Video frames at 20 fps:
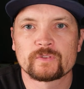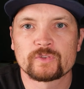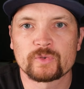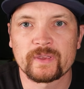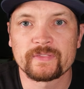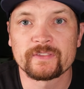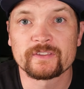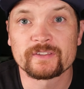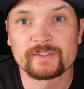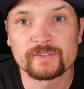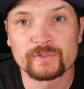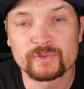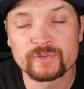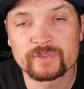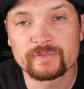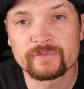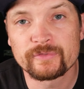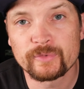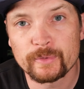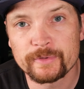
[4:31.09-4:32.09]
So again, the
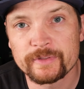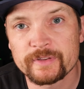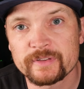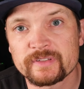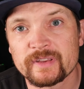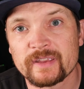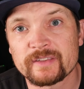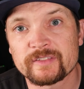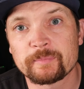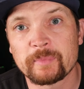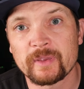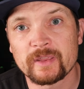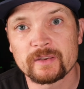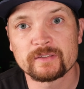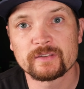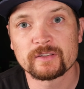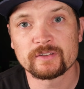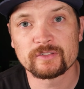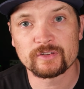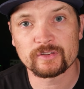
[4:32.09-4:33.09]
solution for this has been
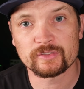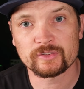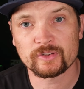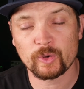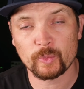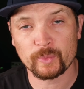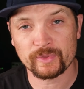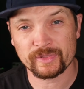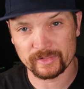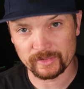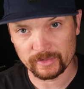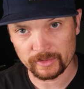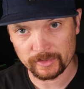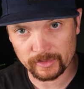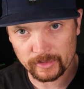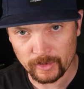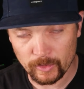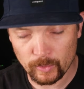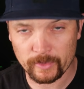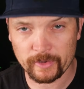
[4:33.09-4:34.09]
to just go with
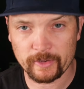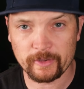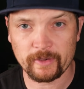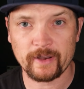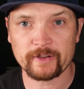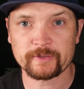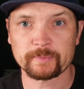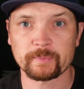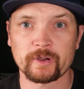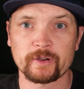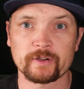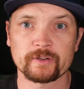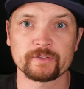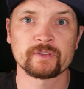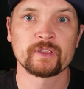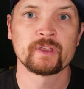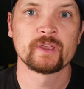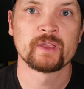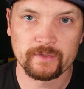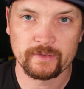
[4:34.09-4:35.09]
lower crash
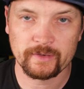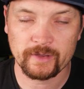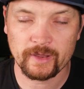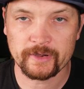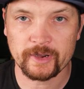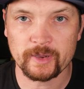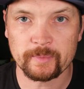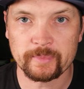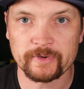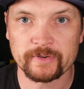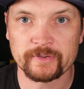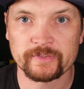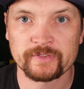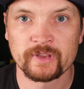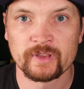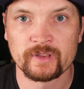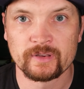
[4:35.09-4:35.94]
bars, not uppers,